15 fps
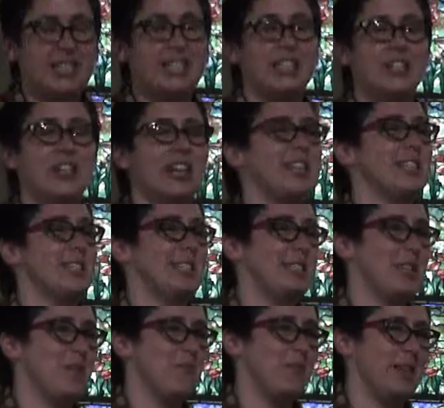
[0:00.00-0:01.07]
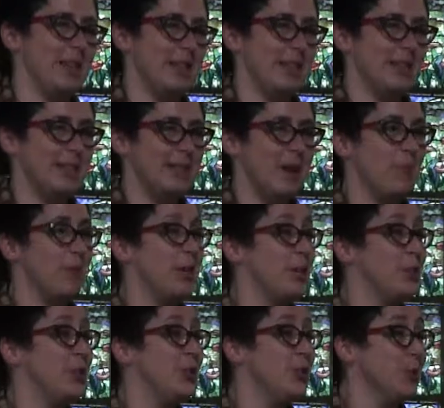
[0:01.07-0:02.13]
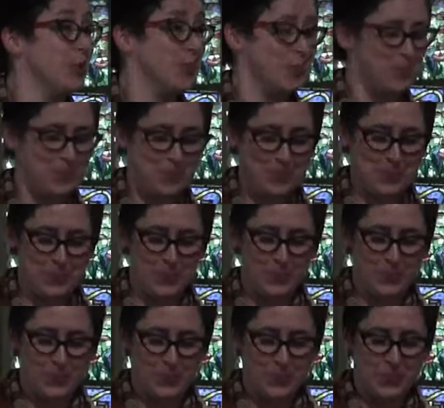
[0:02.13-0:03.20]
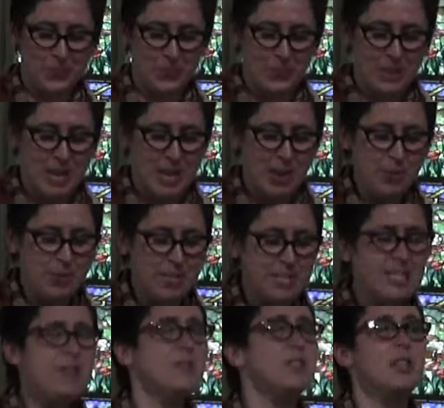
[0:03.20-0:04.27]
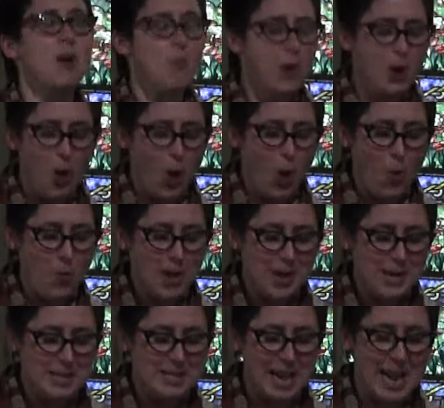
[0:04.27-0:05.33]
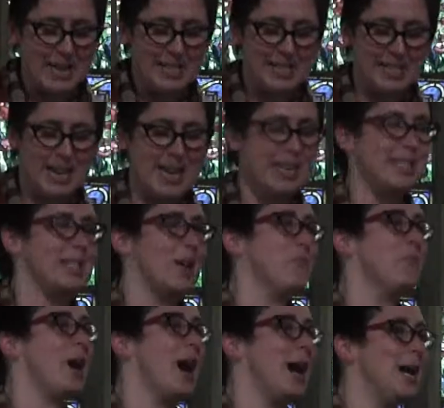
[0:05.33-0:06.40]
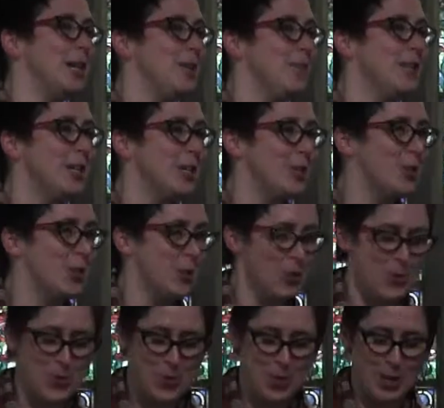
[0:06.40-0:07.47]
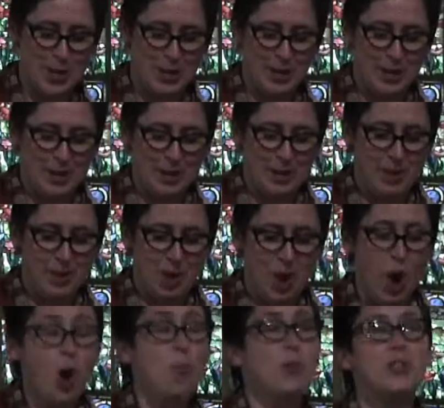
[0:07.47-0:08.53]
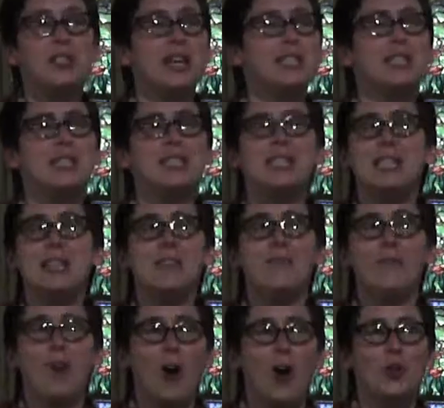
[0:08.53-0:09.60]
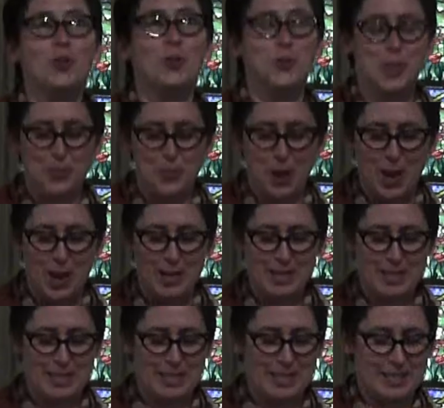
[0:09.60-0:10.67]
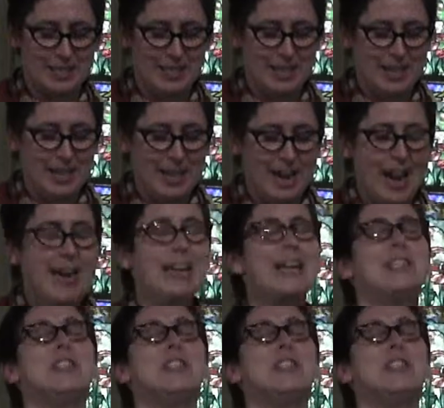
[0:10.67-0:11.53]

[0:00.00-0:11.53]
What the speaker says: to suggest something that we could do. It was as if someone always had to take some kind of an issue, almost as a default response, and